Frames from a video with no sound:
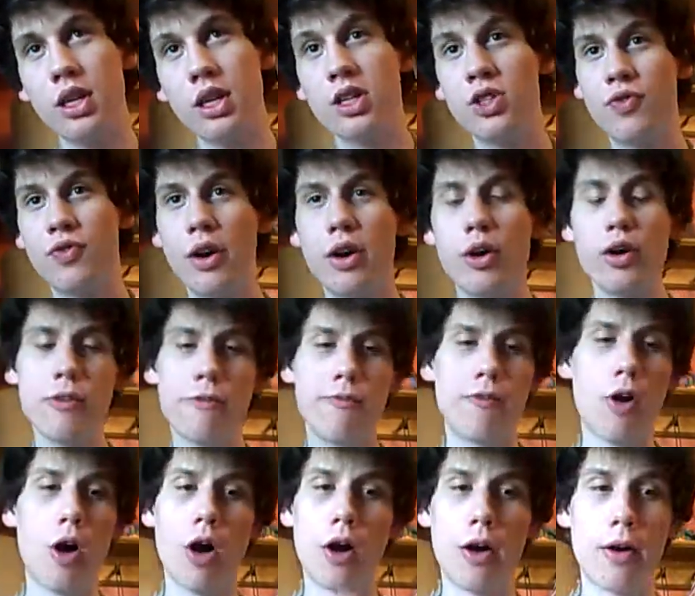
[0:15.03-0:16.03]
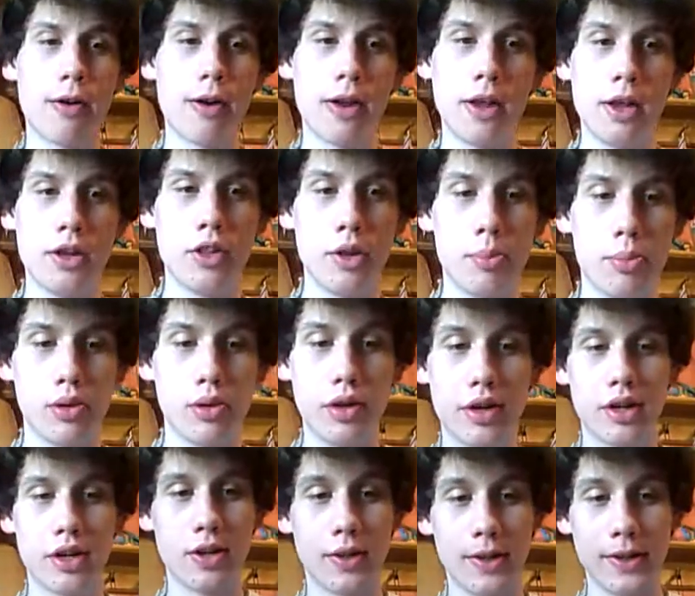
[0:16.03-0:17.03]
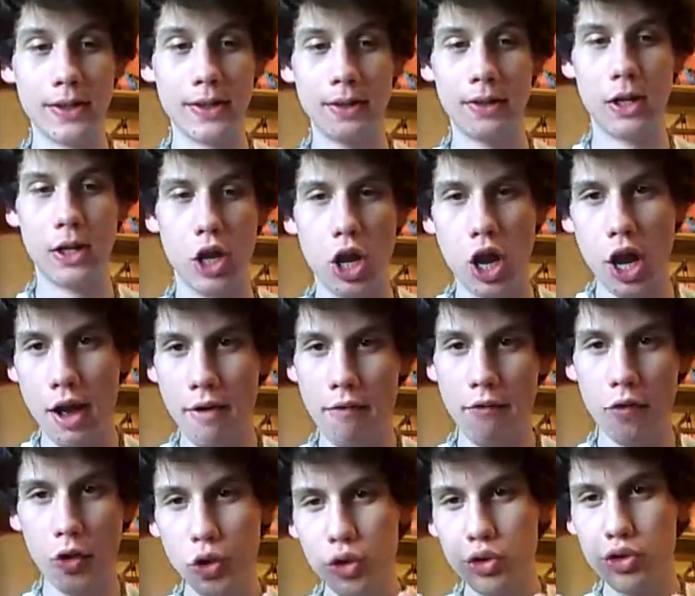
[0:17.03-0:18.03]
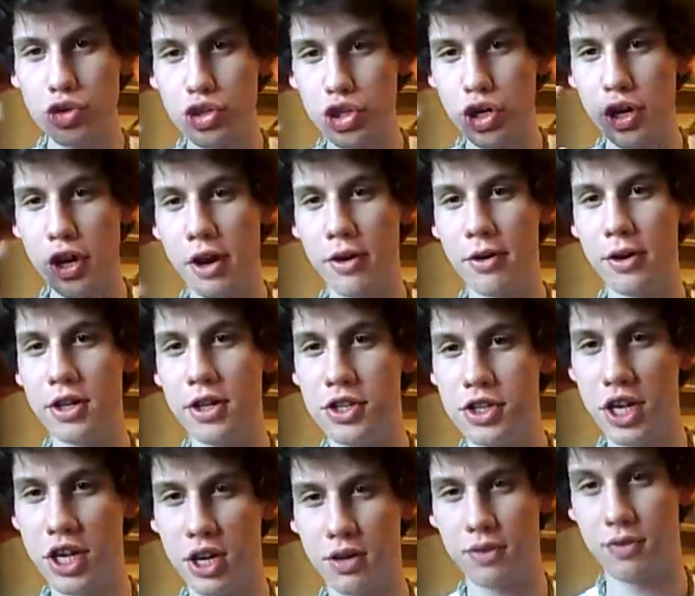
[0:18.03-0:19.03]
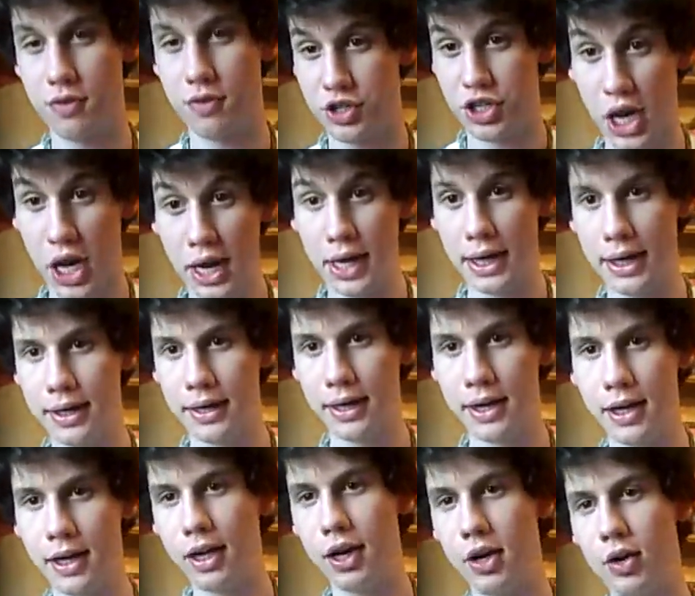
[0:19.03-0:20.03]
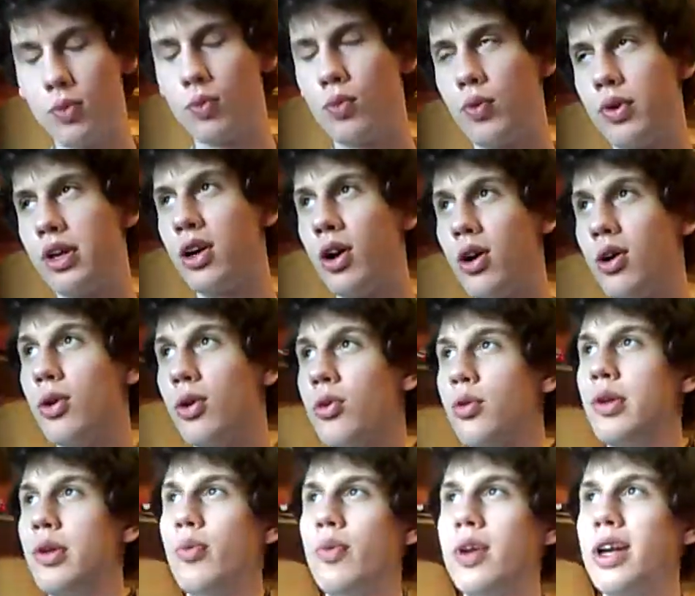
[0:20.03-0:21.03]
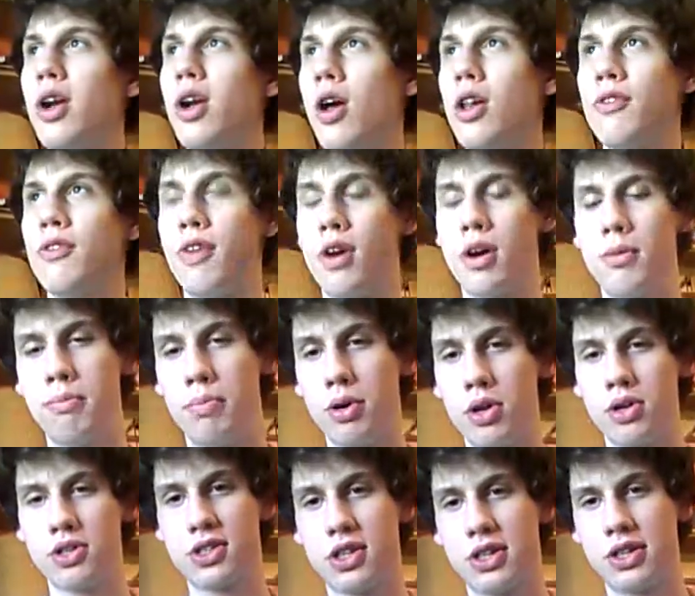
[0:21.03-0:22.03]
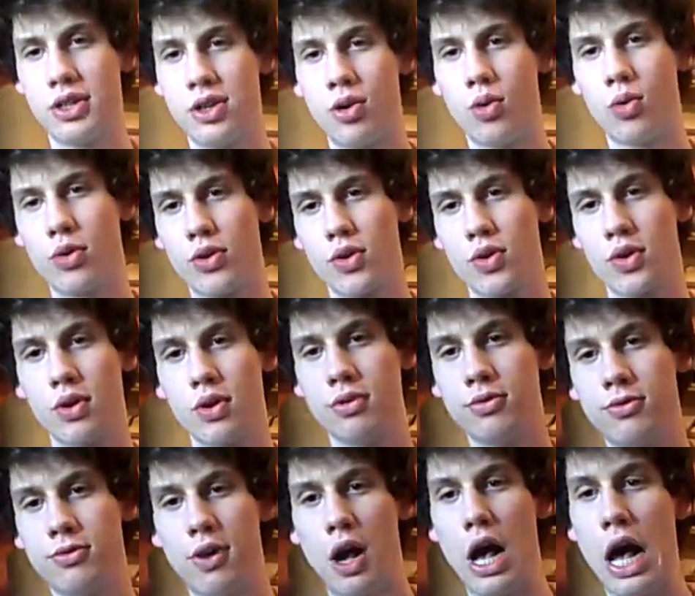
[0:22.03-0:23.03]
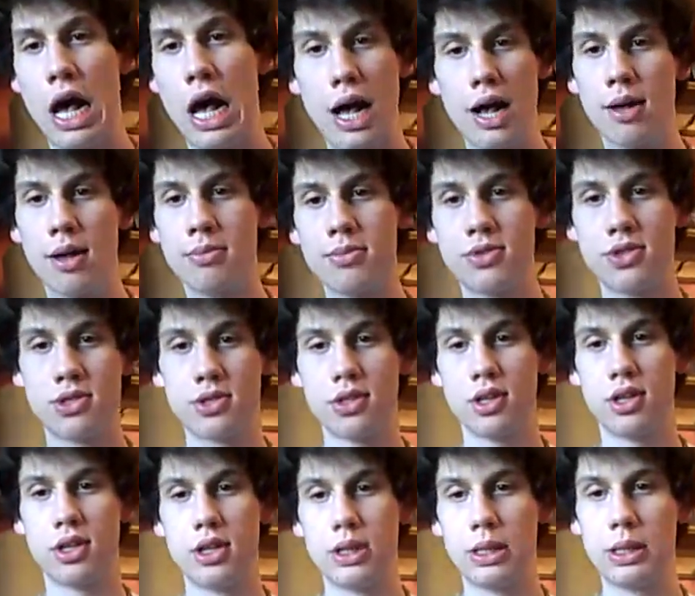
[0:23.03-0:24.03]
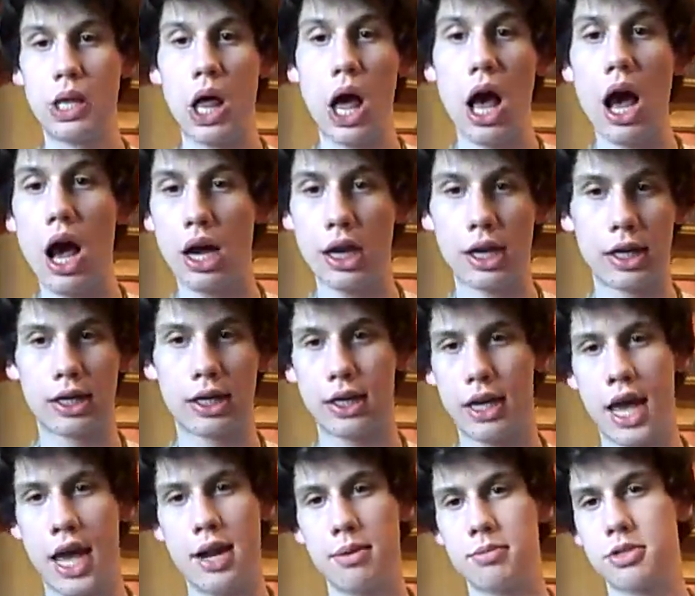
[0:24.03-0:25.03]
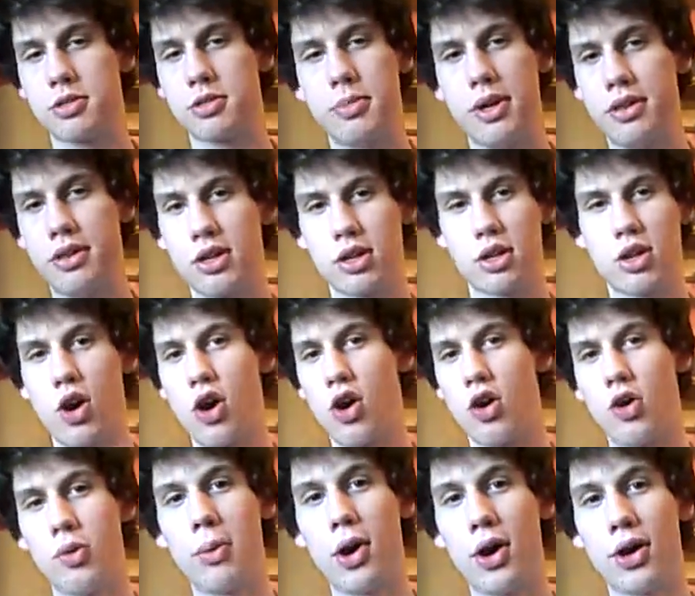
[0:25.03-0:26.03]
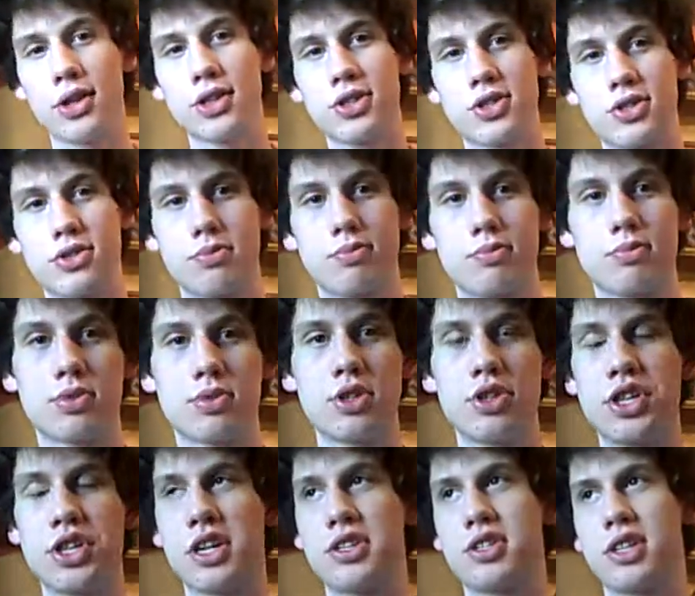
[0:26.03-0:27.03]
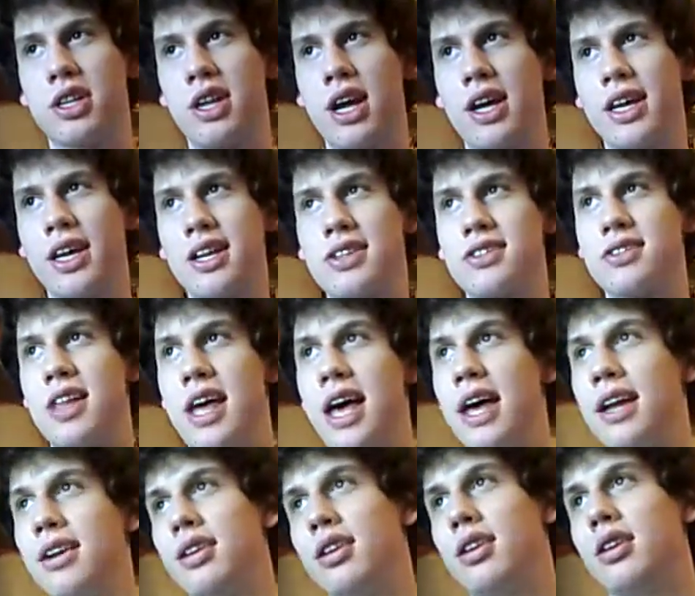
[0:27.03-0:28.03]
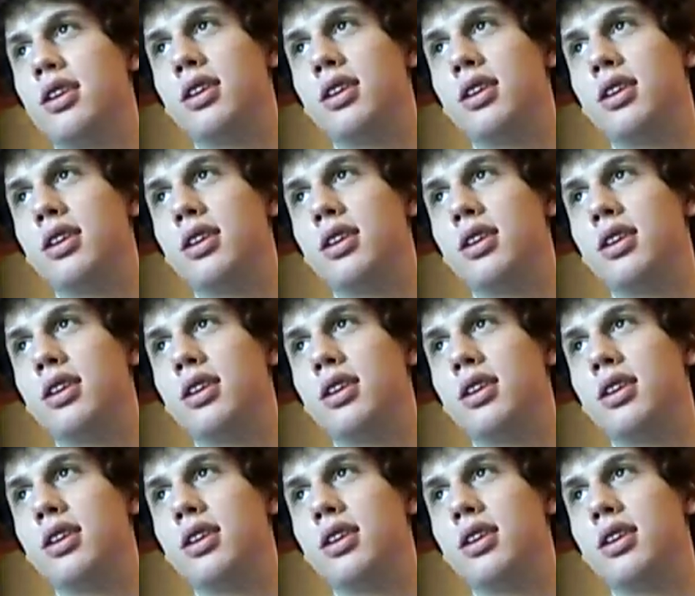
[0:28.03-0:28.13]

is very far in the political evolutionary chain. We read all of our books in the order of Hobbes, Locke, Adam Smith, and Karl Marx, suggesting, I guess, that